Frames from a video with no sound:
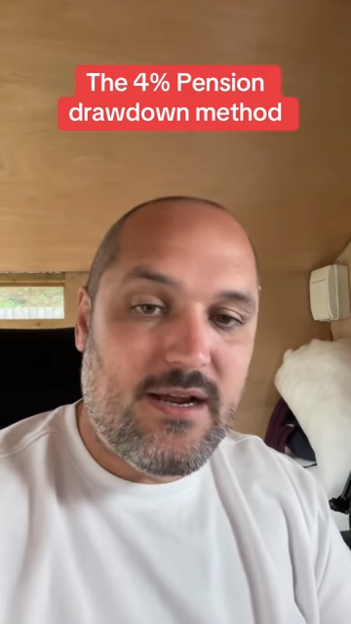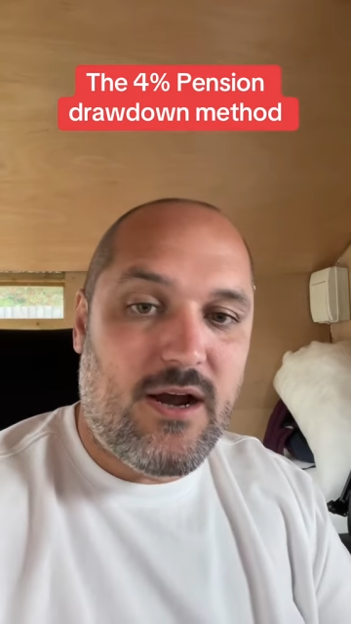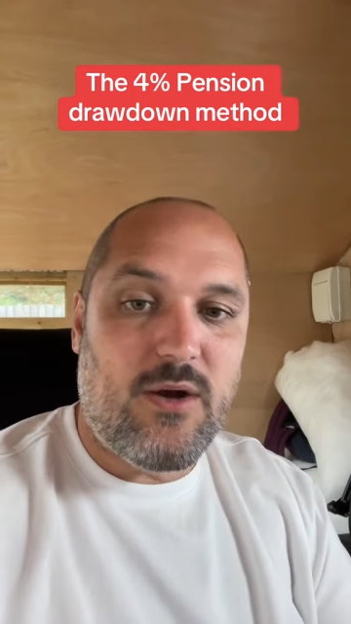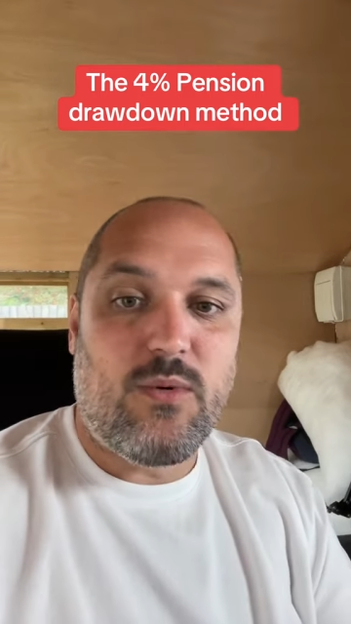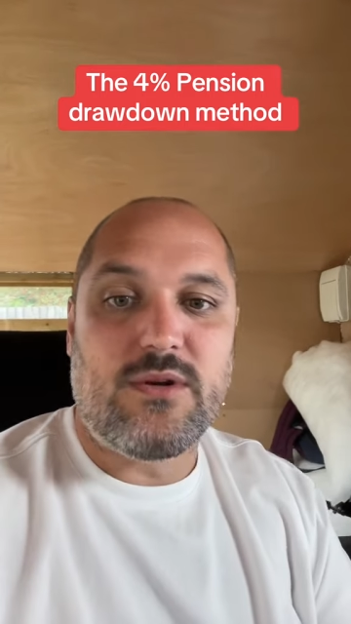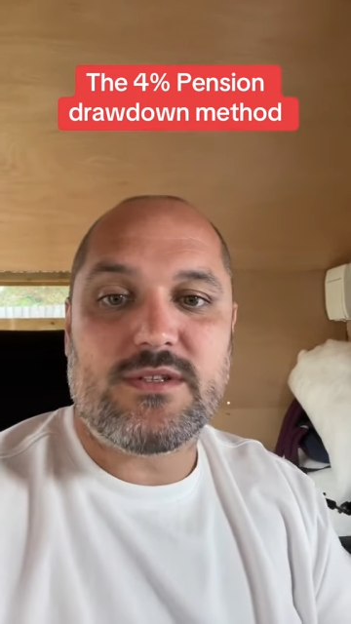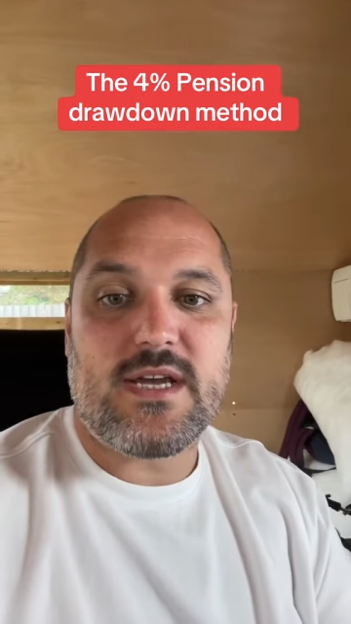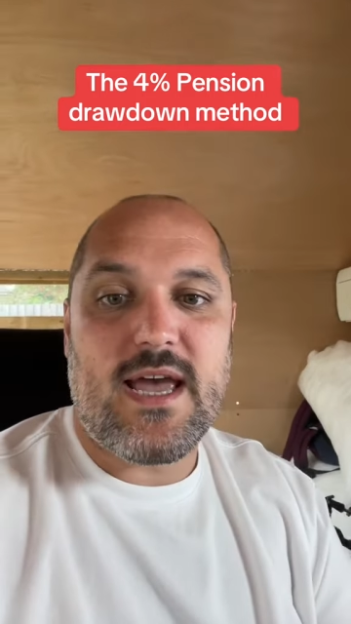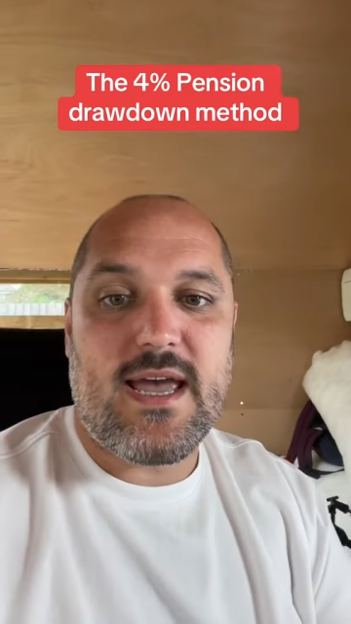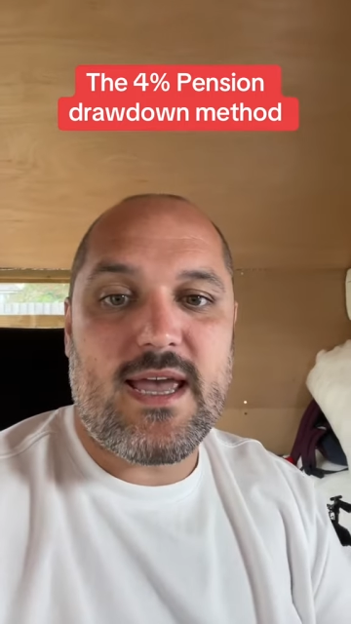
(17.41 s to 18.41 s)
I want
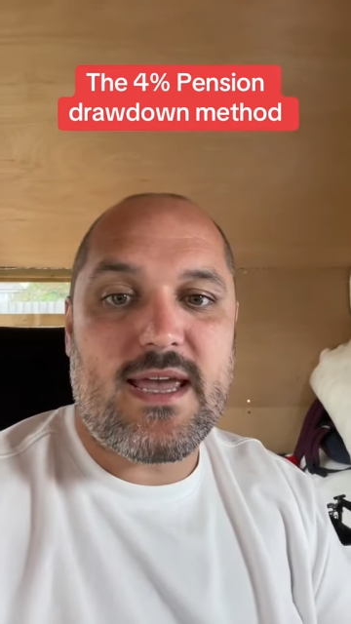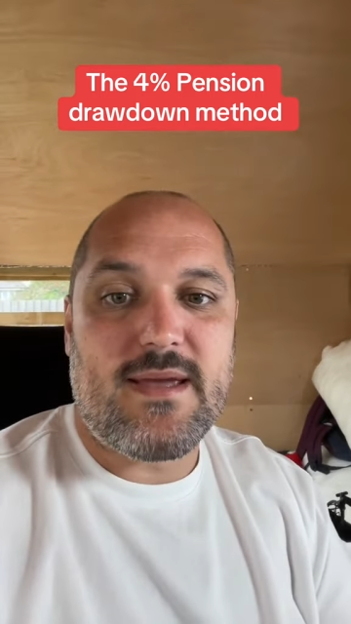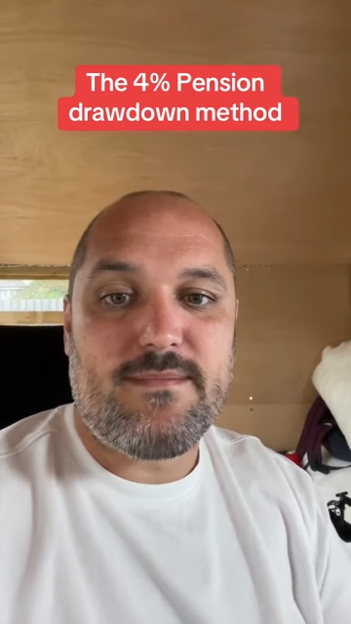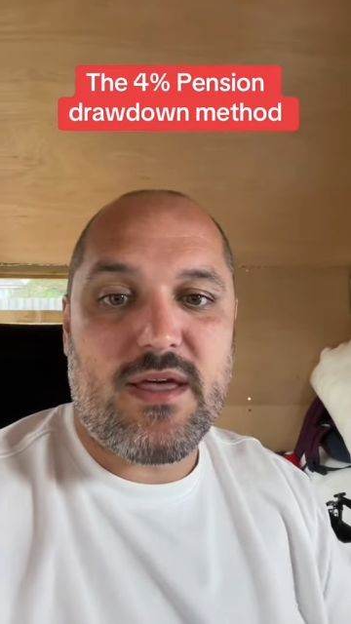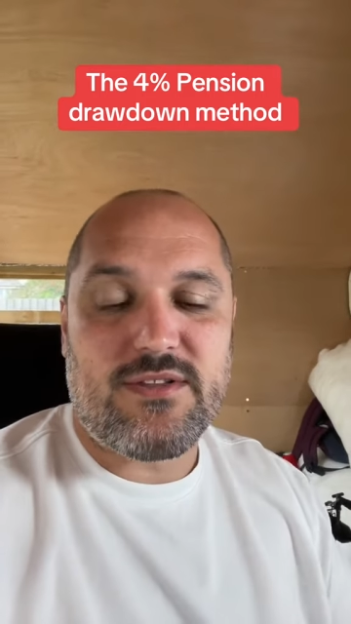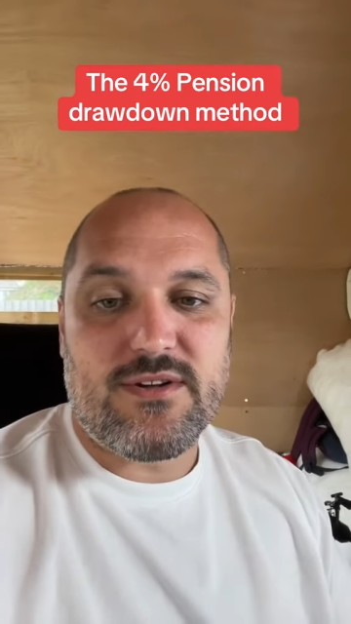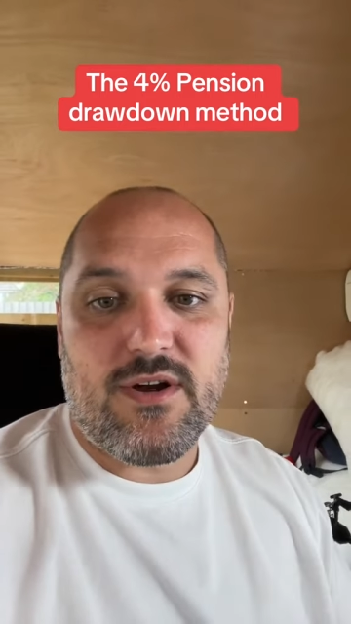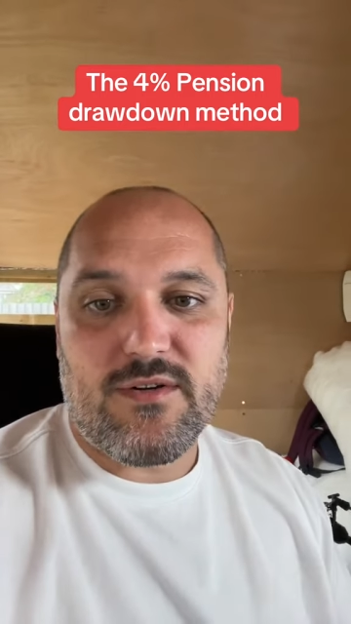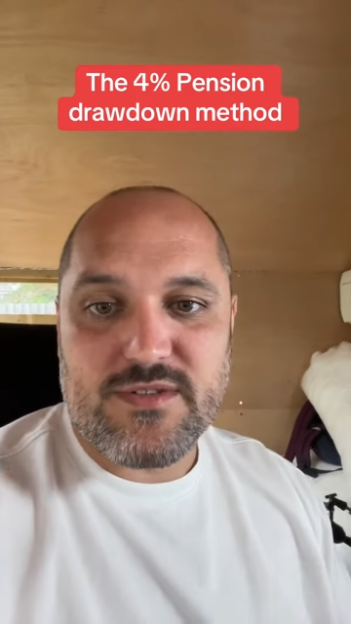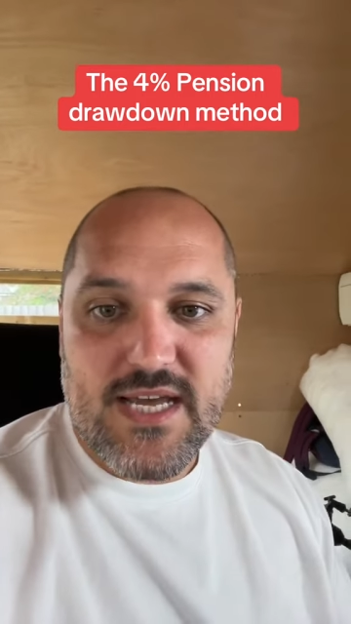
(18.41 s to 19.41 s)
a method
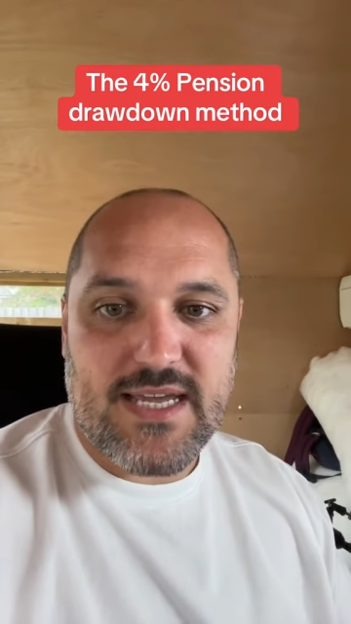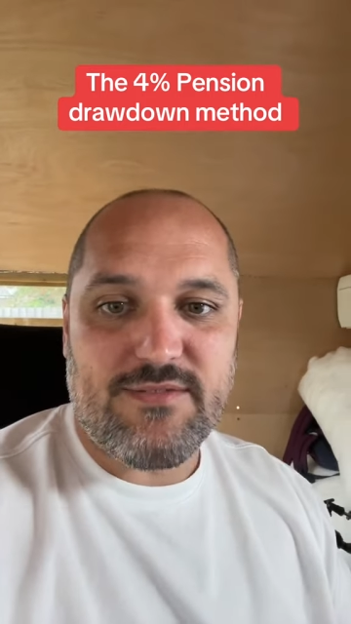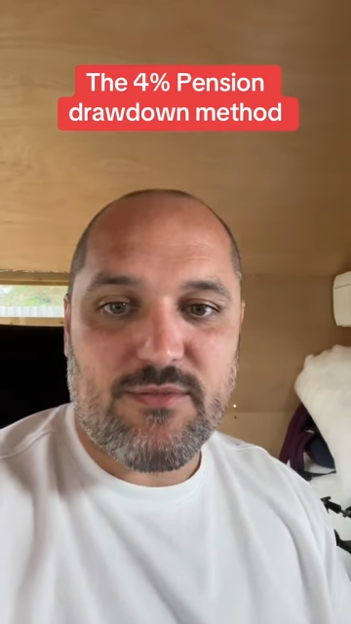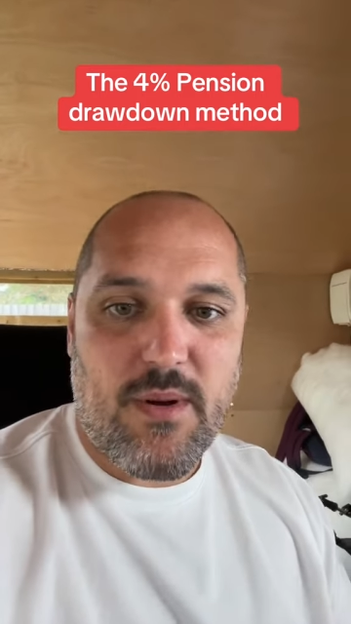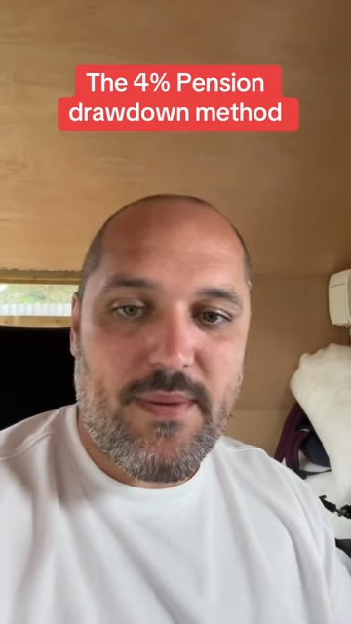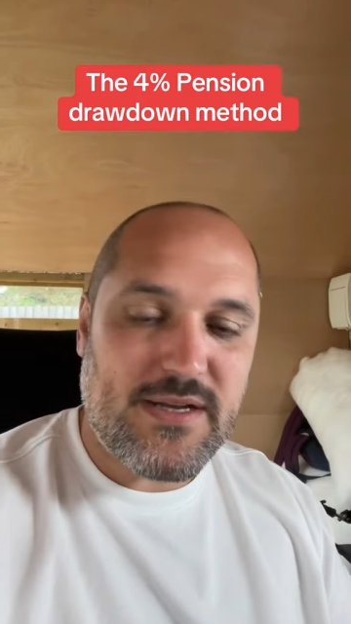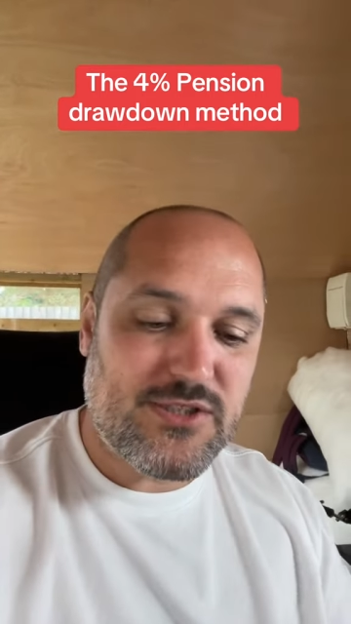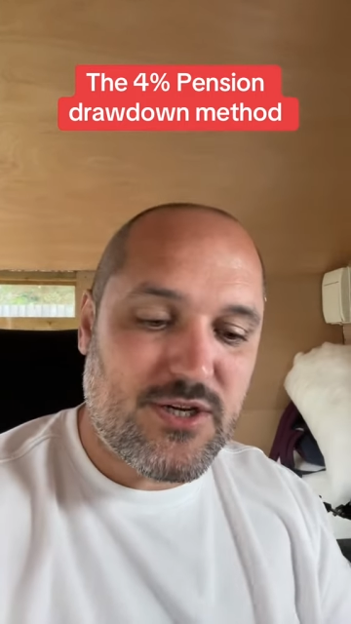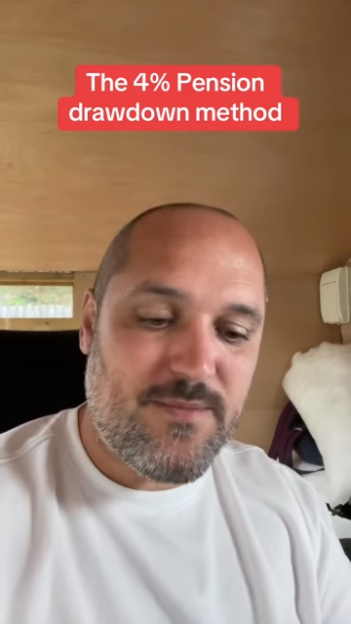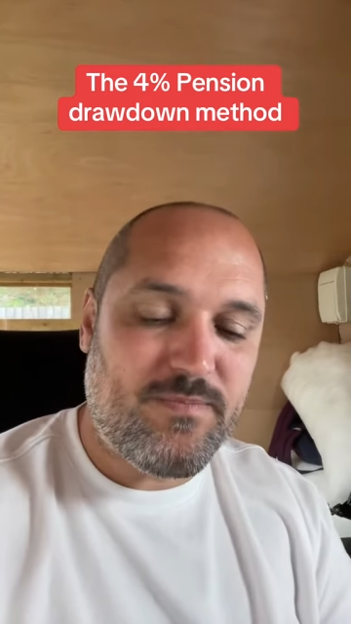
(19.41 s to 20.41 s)
of taking from my
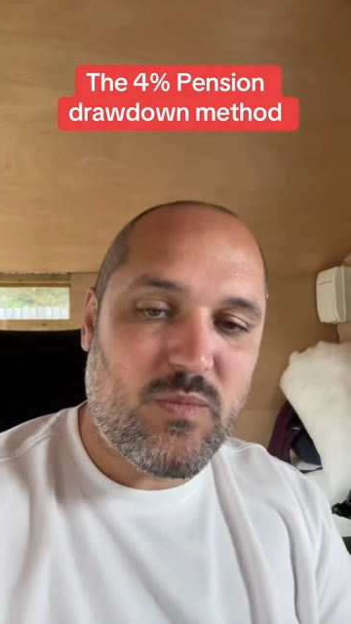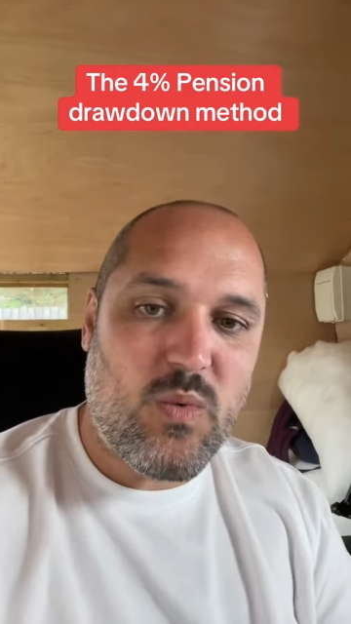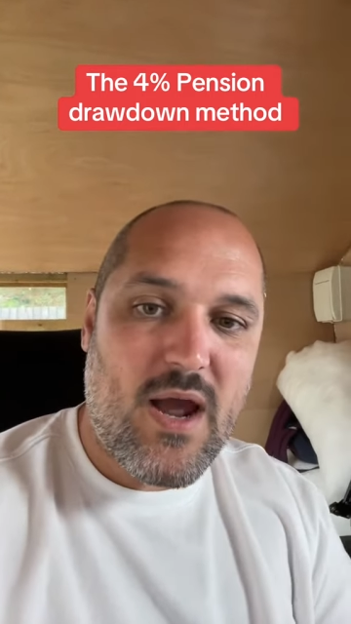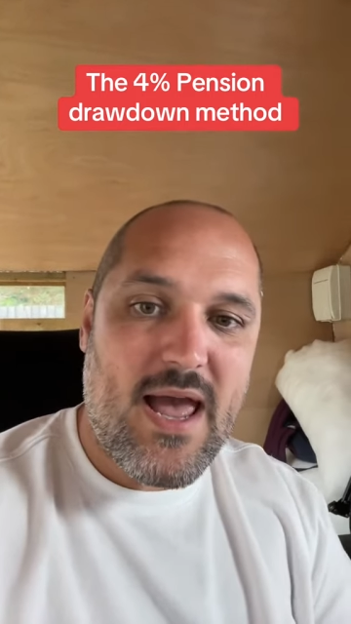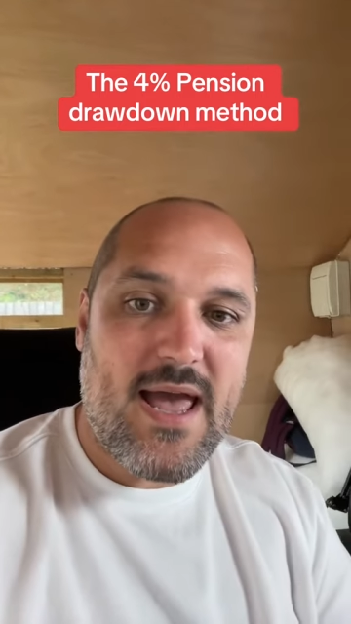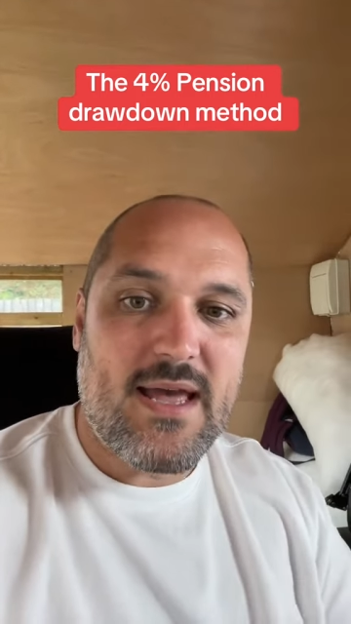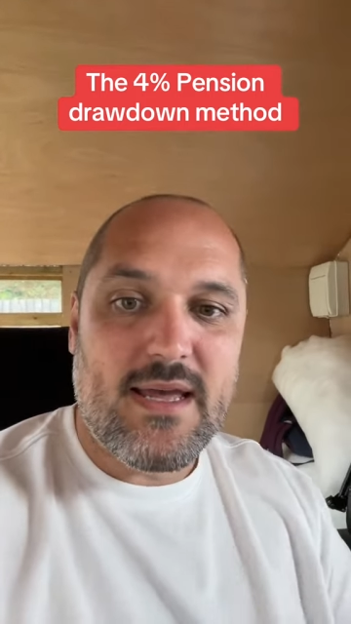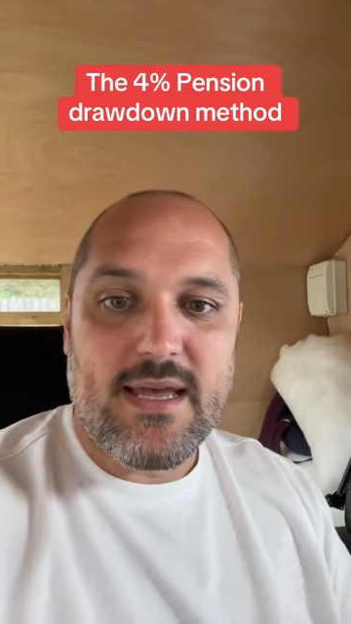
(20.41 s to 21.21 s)
pension where